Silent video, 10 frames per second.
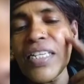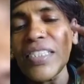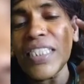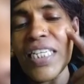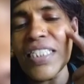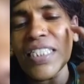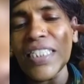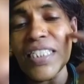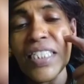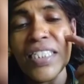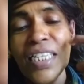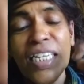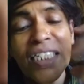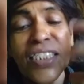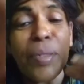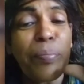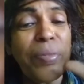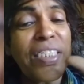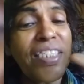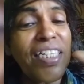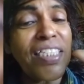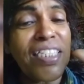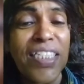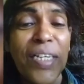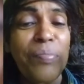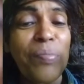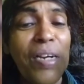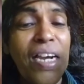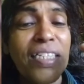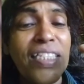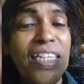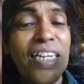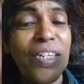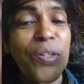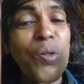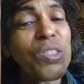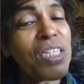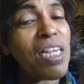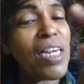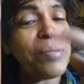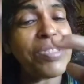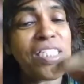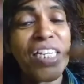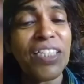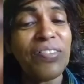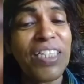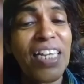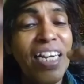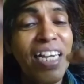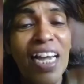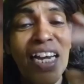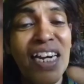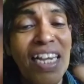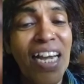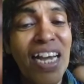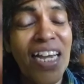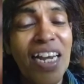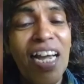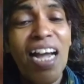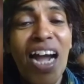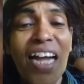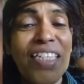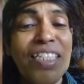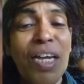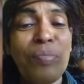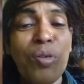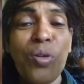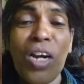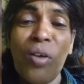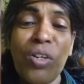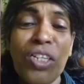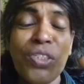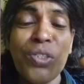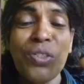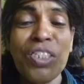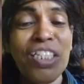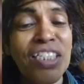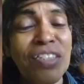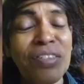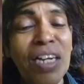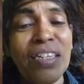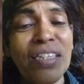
Cheeks, chubby cheeks, dimpled chin, rosy lips, teeth with any curly hair, eyes are blue, lovely too, teacher said.